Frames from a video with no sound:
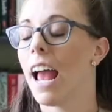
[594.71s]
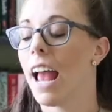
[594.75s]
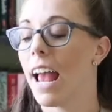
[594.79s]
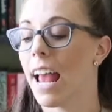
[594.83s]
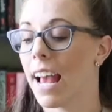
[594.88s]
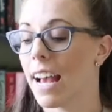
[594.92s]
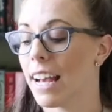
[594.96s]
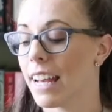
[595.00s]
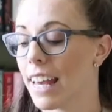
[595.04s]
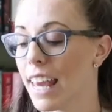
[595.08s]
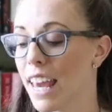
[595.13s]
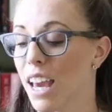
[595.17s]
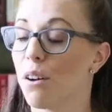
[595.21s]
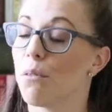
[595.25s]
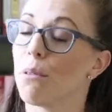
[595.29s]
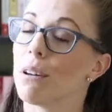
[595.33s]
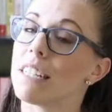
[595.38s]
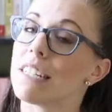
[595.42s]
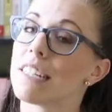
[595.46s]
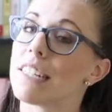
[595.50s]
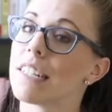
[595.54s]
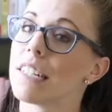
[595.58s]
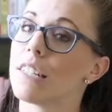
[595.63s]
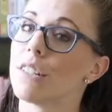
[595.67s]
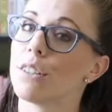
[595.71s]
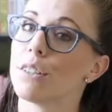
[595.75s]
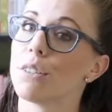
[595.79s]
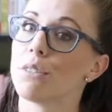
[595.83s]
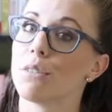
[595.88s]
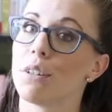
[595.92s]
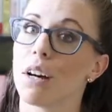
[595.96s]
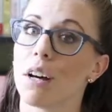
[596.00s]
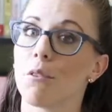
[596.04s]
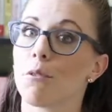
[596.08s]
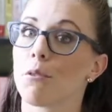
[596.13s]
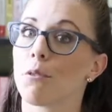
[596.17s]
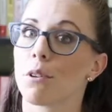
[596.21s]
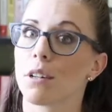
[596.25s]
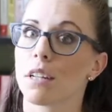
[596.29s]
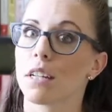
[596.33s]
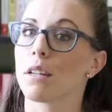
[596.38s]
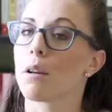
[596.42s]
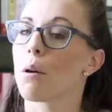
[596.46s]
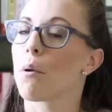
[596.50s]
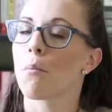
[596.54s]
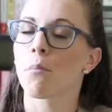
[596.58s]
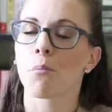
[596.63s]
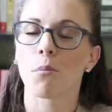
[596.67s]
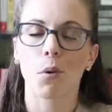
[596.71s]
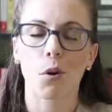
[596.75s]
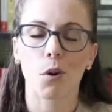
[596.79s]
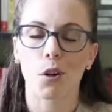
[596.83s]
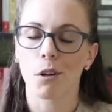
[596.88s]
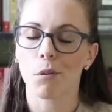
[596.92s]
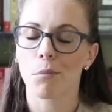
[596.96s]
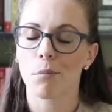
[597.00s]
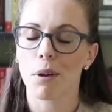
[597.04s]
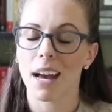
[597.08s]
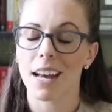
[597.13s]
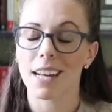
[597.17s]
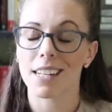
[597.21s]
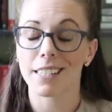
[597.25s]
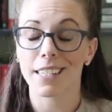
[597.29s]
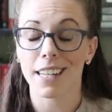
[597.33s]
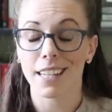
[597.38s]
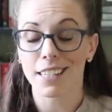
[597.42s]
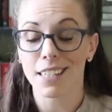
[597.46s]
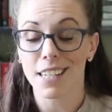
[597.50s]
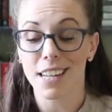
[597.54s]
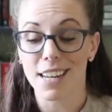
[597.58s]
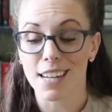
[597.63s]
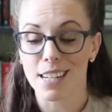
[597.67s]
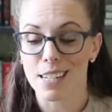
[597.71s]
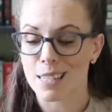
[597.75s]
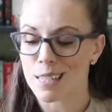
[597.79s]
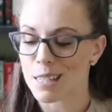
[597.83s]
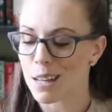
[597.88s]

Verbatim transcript: and can't wait to read more by Sandhya.